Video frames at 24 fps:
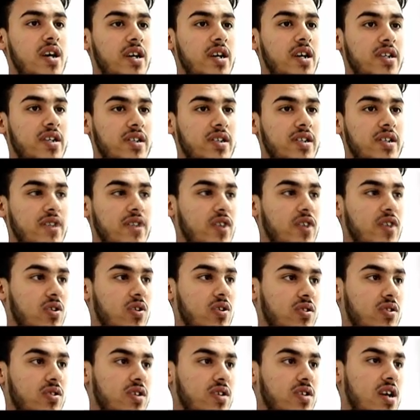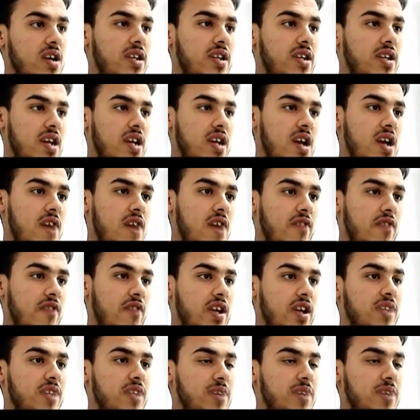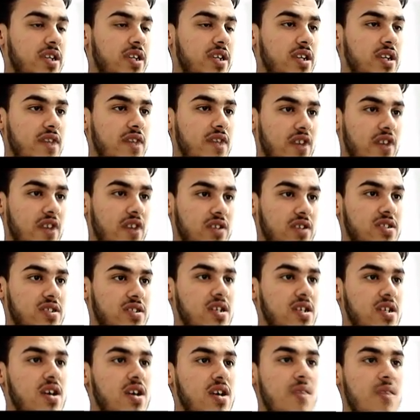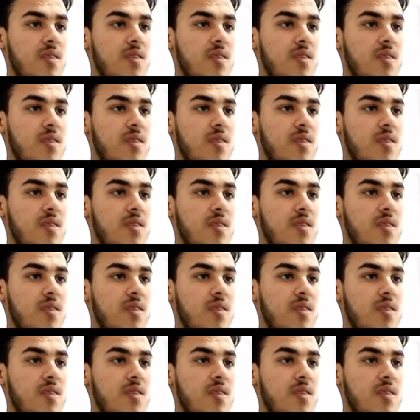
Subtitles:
It is difficult and can have unexpected effects.